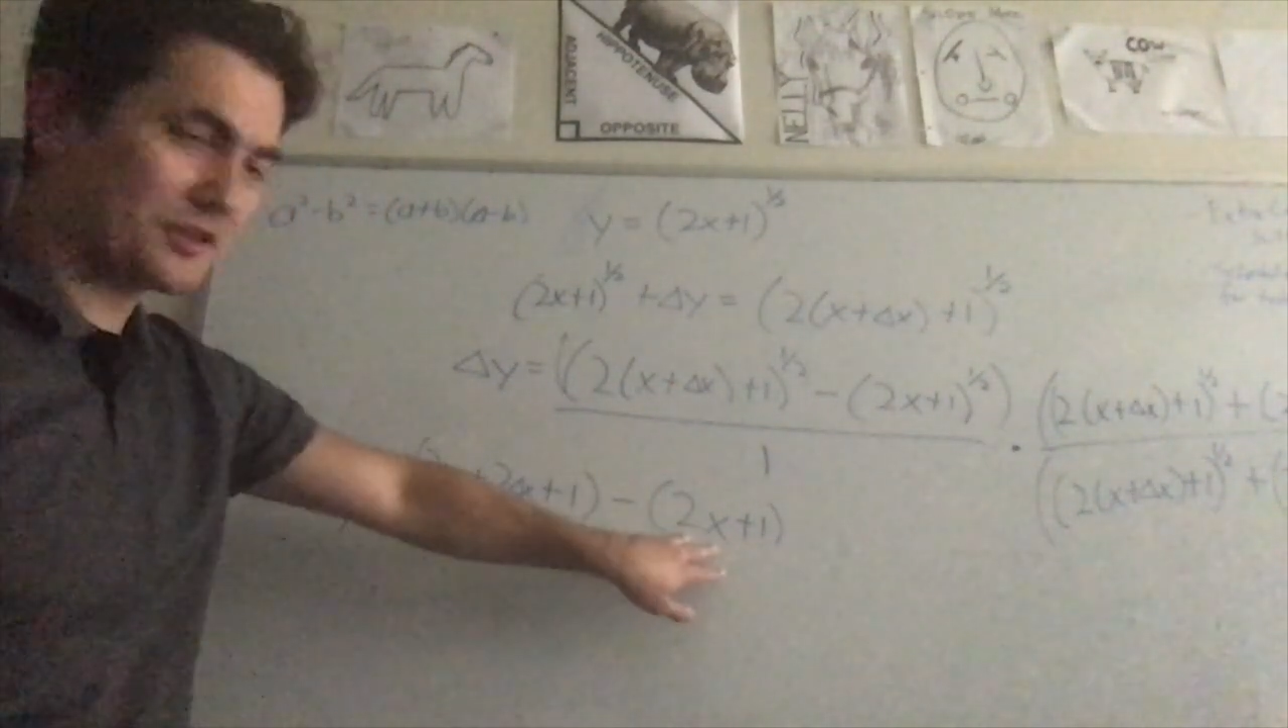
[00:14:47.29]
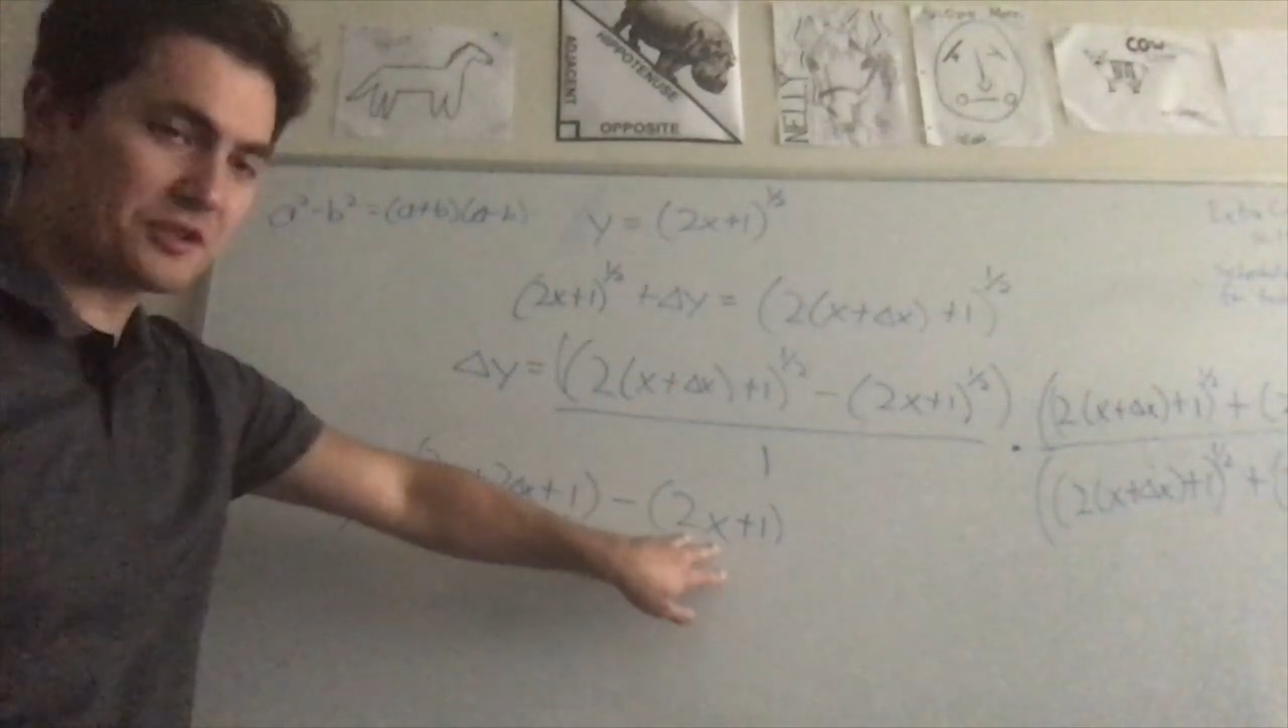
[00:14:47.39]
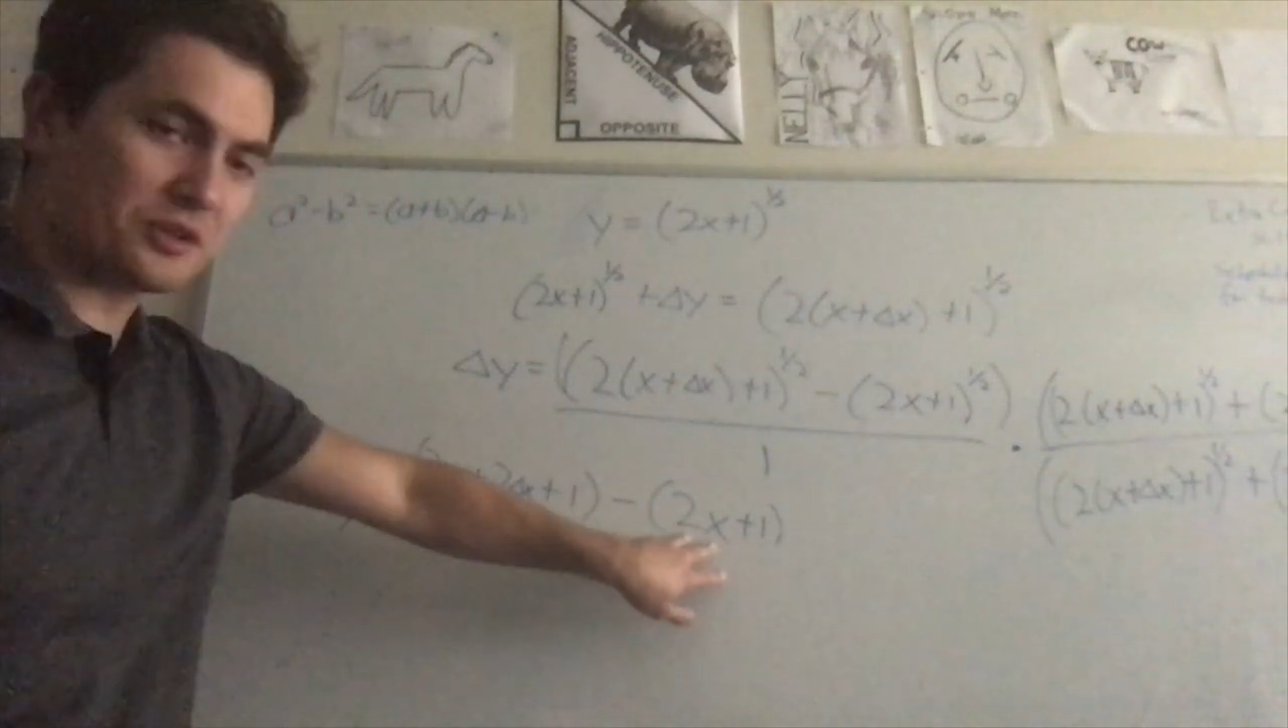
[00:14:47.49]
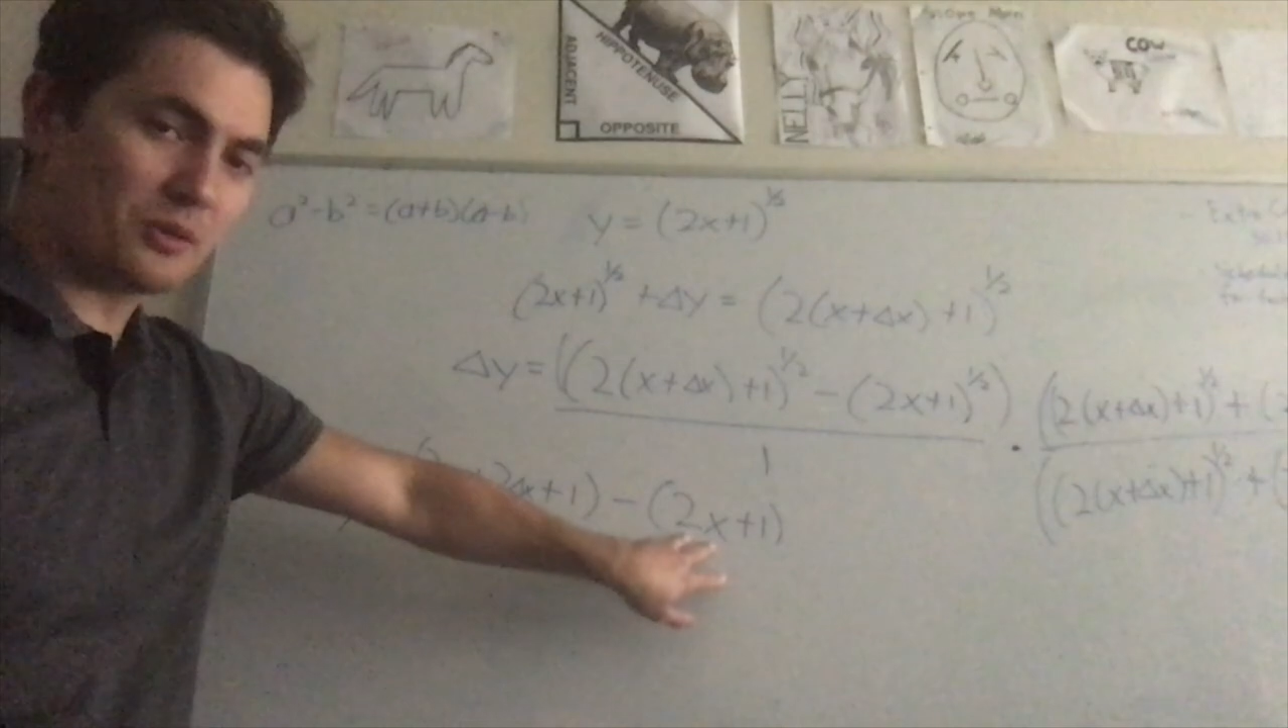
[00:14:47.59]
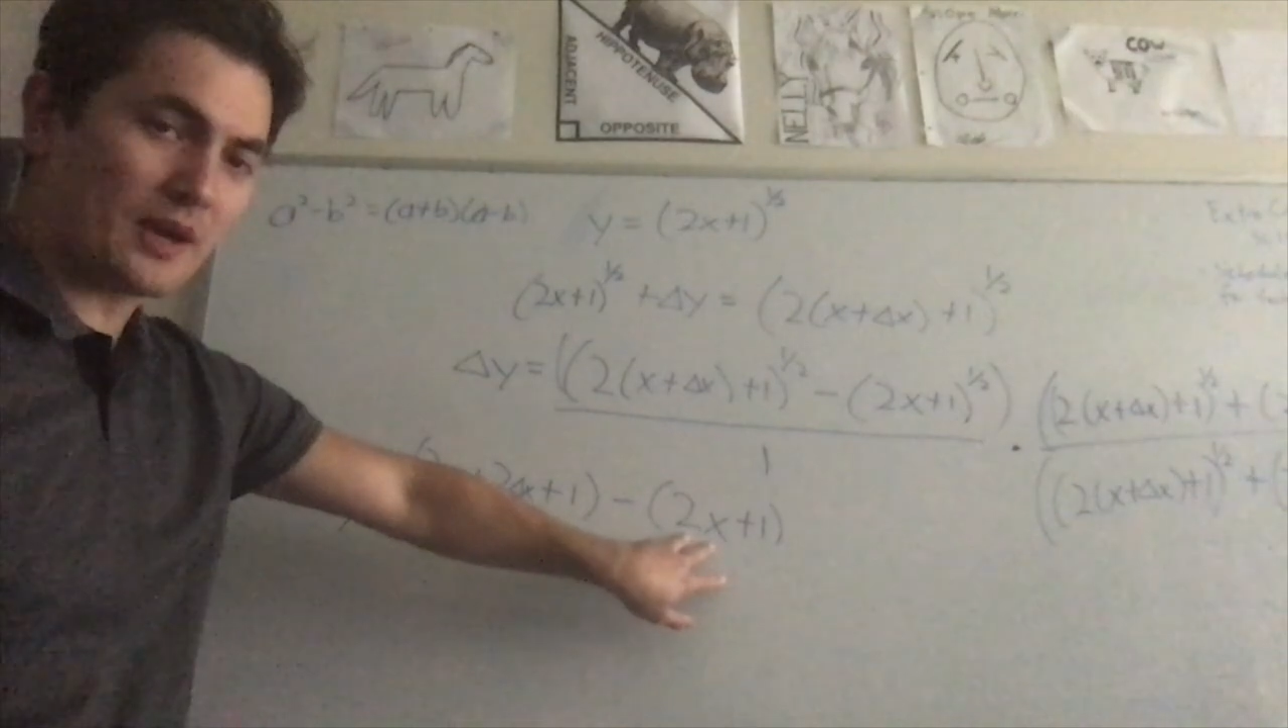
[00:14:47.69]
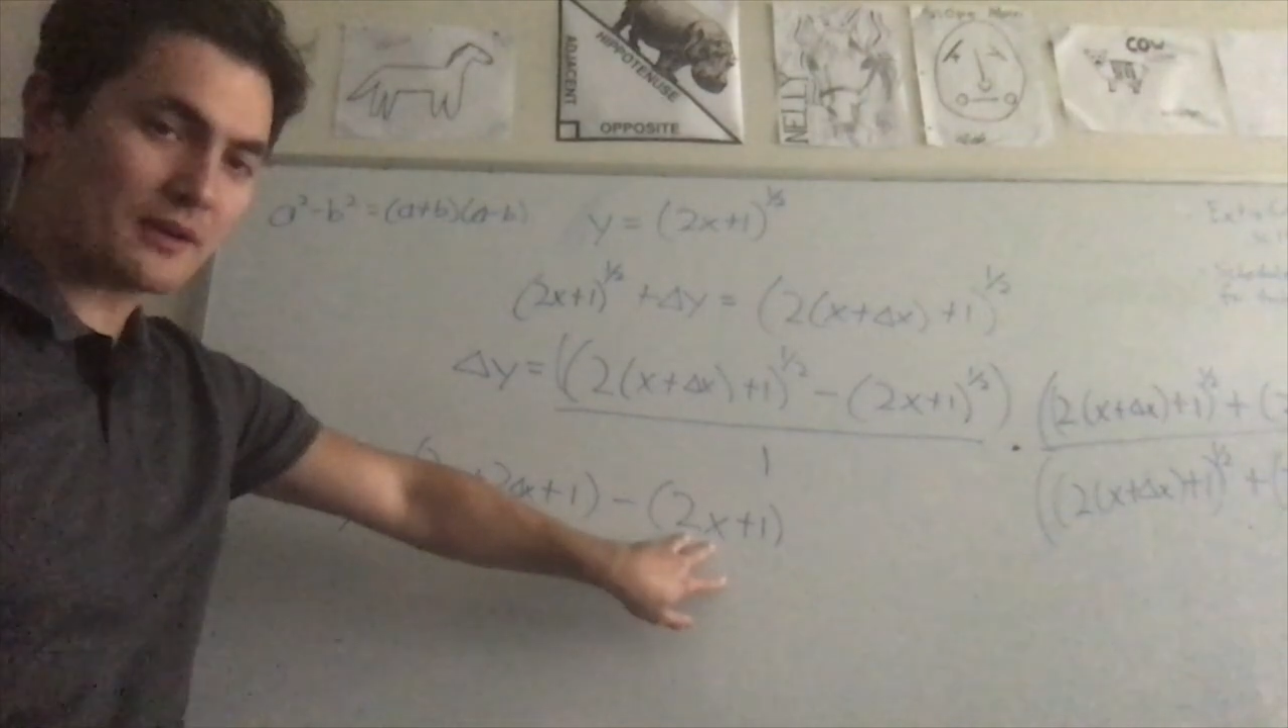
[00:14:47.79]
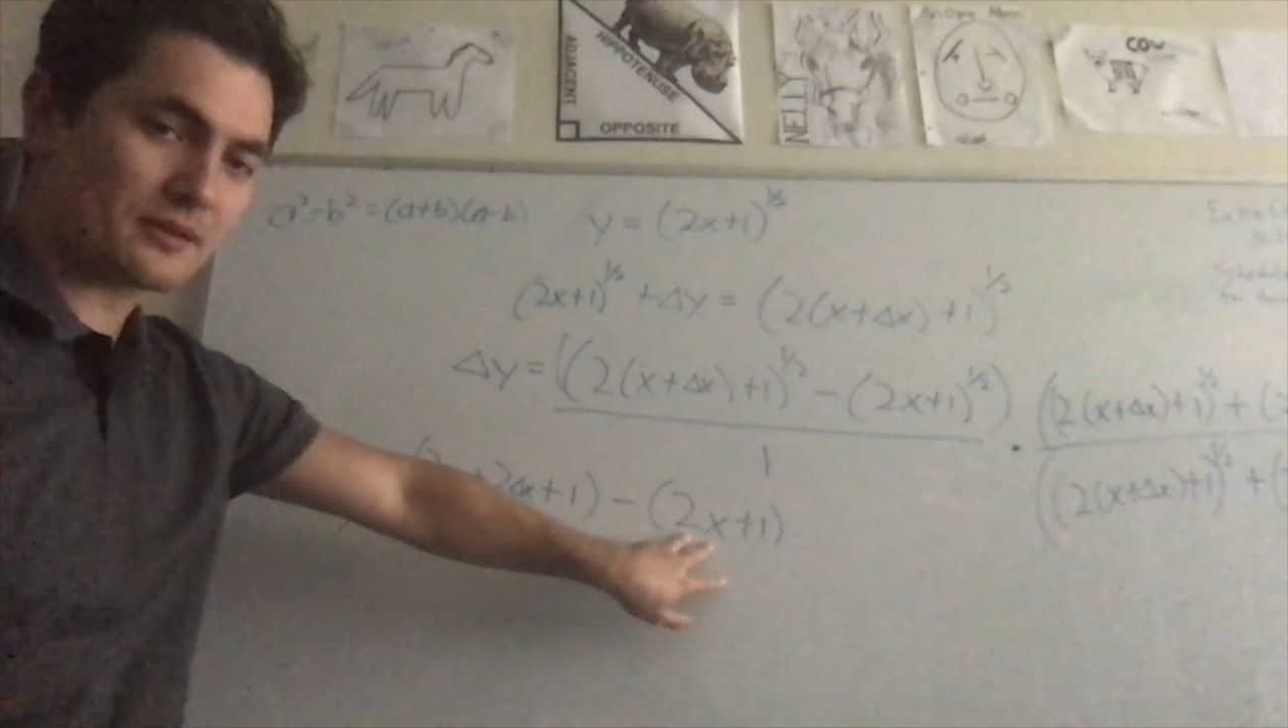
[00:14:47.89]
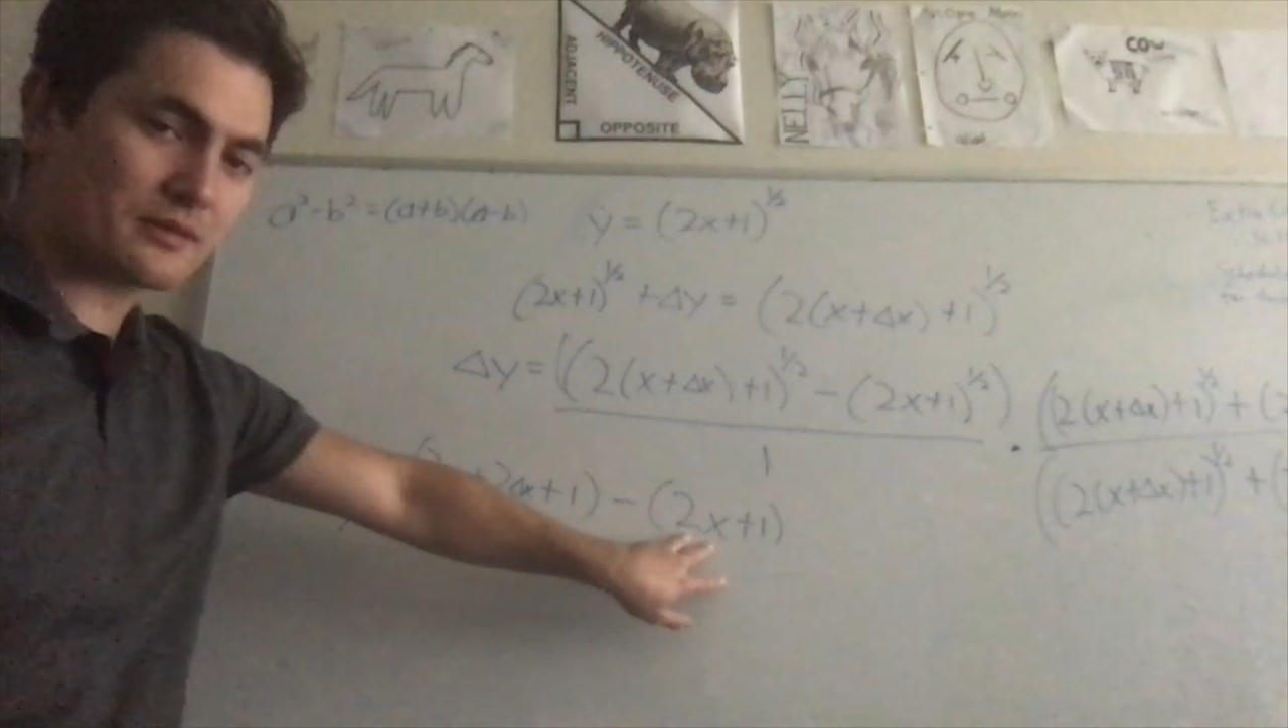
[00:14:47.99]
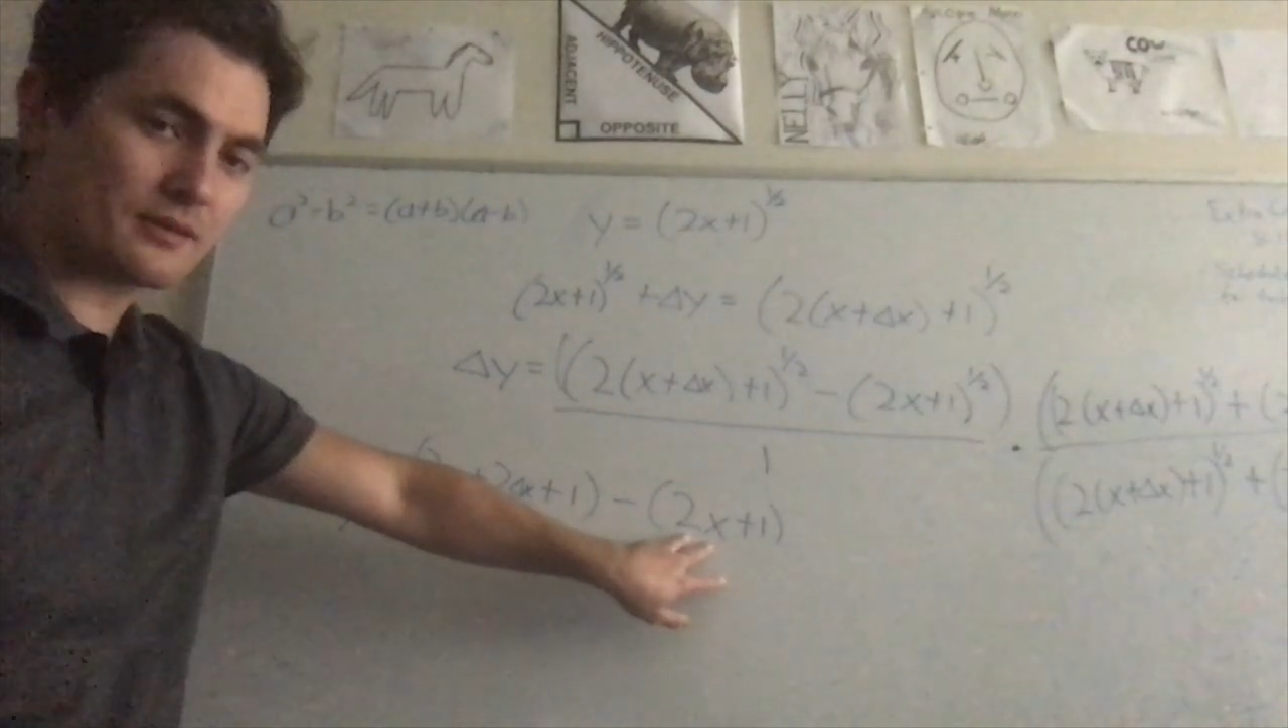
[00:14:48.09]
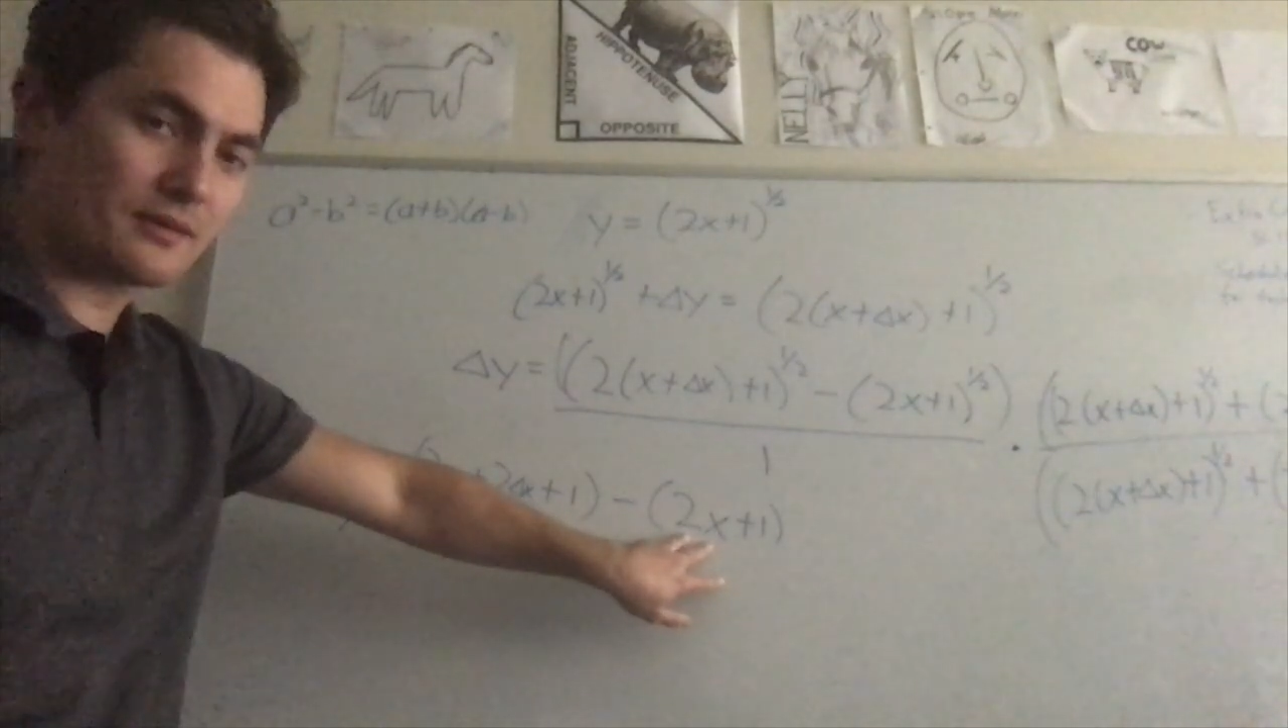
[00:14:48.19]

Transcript: 2x?